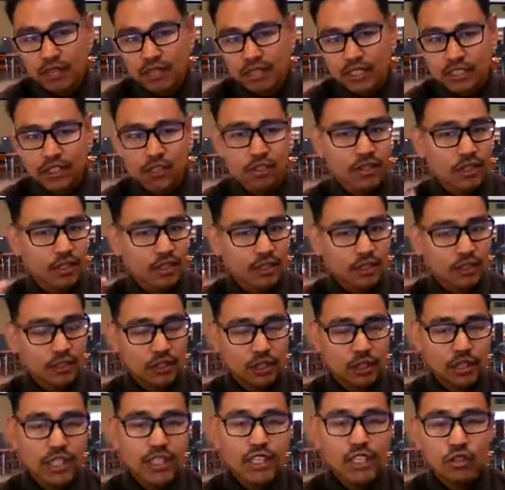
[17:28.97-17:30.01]
So the
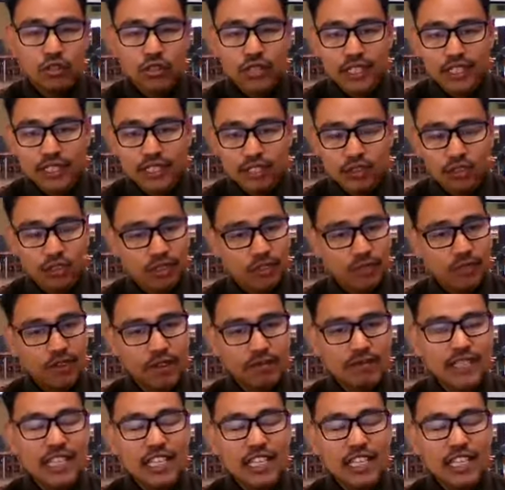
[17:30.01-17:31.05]
30 units or the
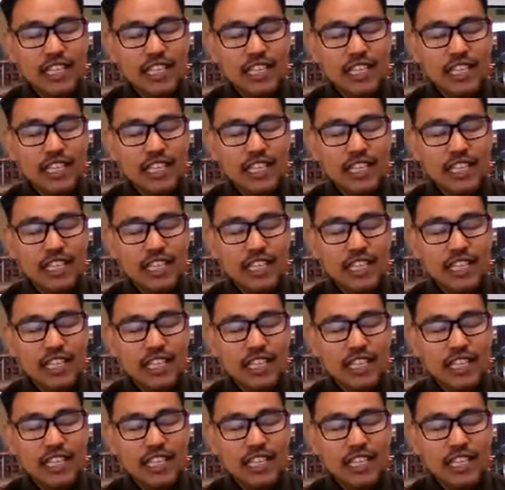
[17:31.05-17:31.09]
15